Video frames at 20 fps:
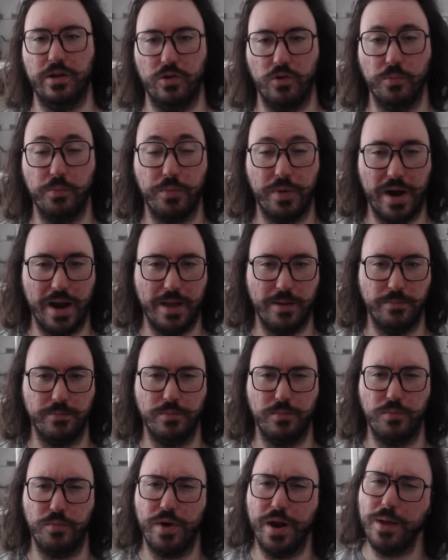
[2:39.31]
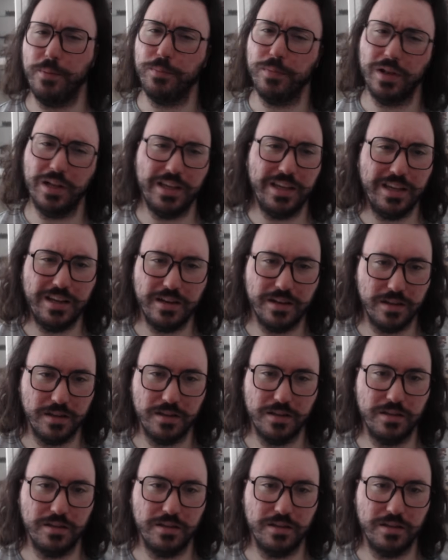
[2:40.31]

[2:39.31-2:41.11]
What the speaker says: or brambleen?